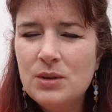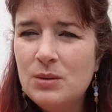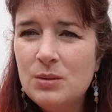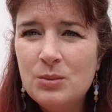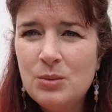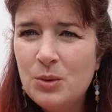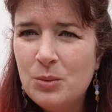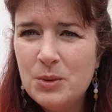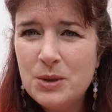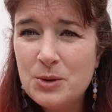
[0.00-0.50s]

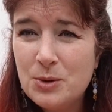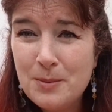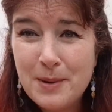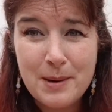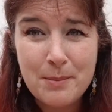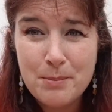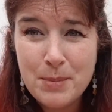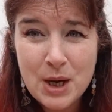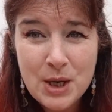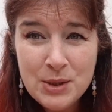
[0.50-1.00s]
are we talking
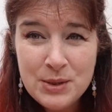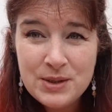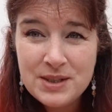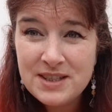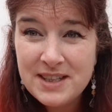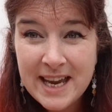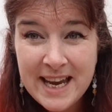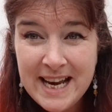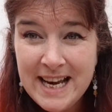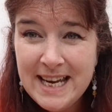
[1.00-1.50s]
about? Boats,
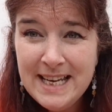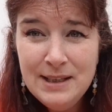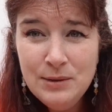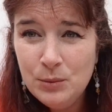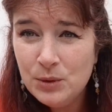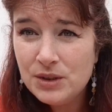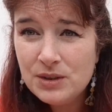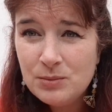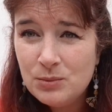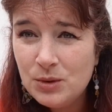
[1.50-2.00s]
sailing?
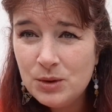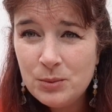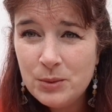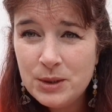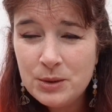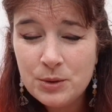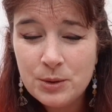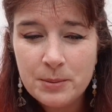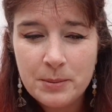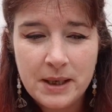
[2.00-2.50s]
What are
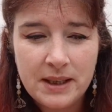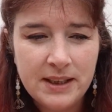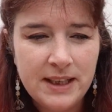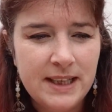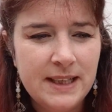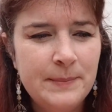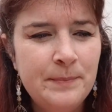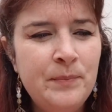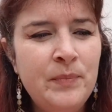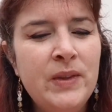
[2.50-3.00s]
we talking about
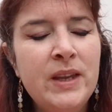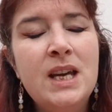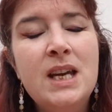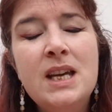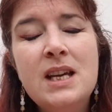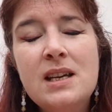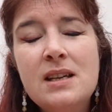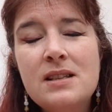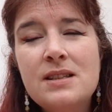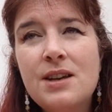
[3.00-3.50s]
here?
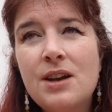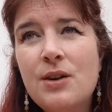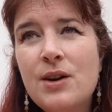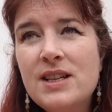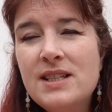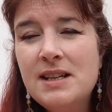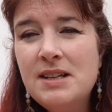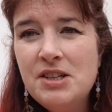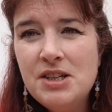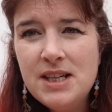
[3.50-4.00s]
So
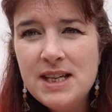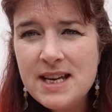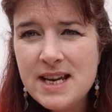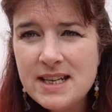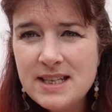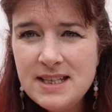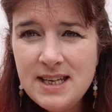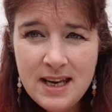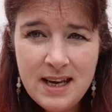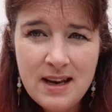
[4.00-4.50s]
essentially
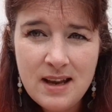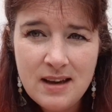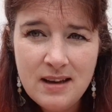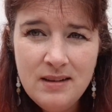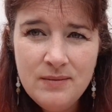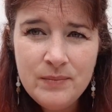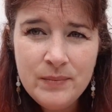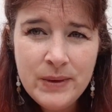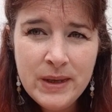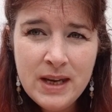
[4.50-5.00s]
a
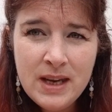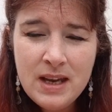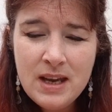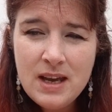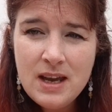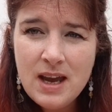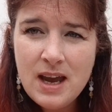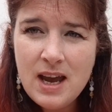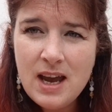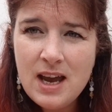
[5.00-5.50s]
tiller
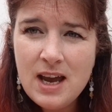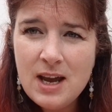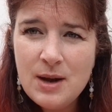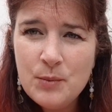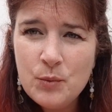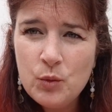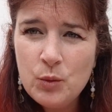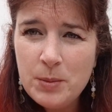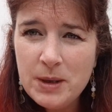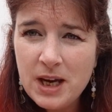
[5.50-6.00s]

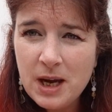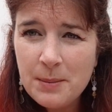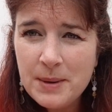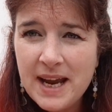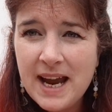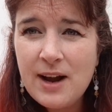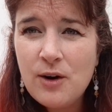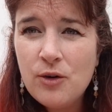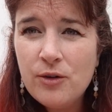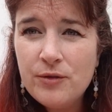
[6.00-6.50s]
will be
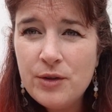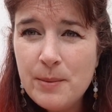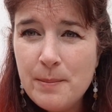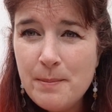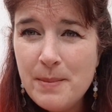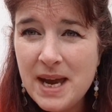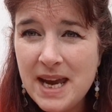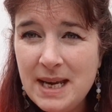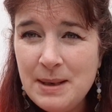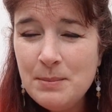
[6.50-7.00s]
coming out of the
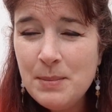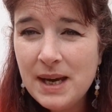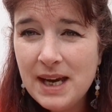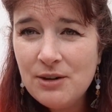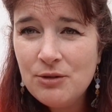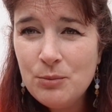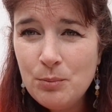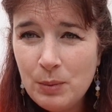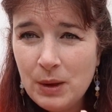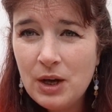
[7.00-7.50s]
main
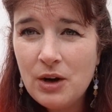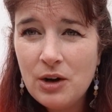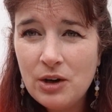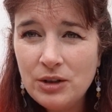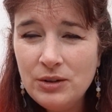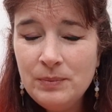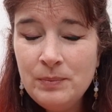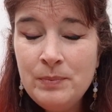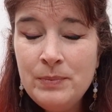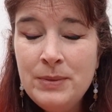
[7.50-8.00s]
parent
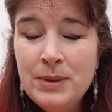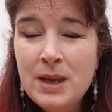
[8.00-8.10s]
plant,